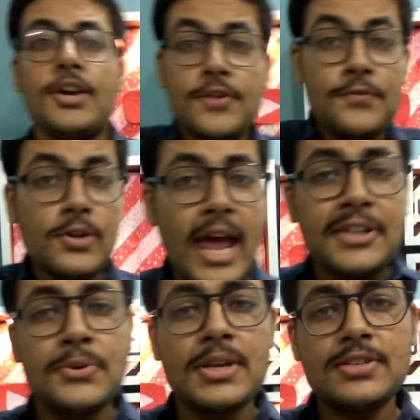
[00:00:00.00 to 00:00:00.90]
If you
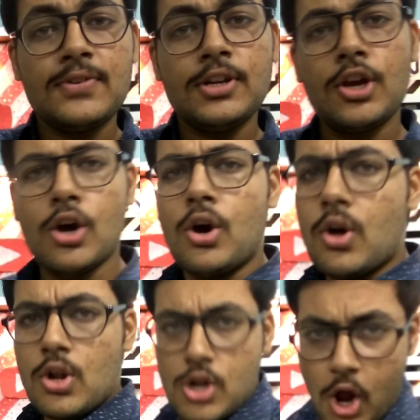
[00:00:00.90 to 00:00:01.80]
like today's
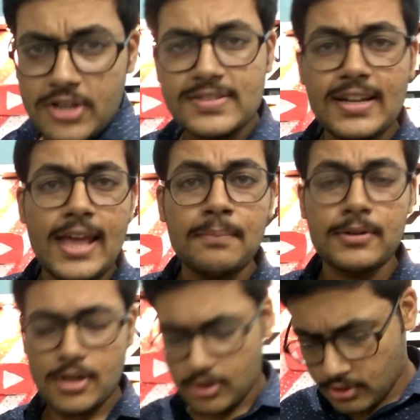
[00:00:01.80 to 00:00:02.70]
video, launch the like
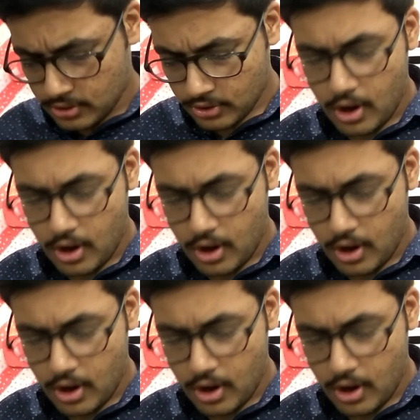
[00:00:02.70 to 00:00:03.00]
button,